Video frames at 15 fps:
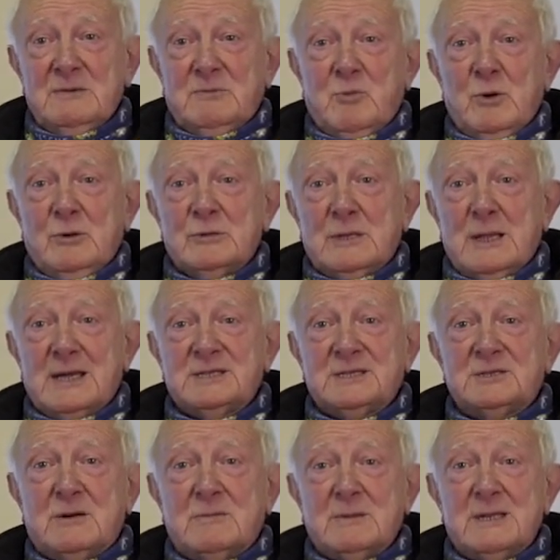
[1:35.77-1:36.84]
world-class,
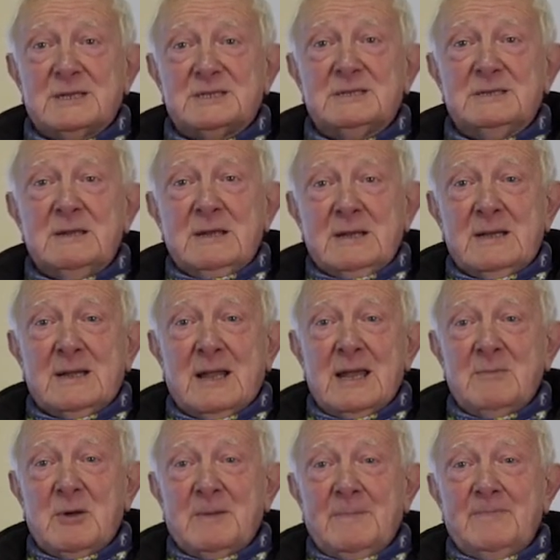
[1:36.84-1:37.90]
top-class
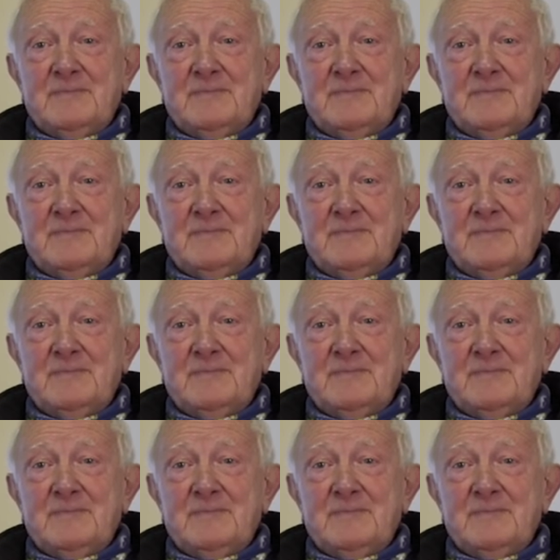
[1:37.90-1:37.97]
climber.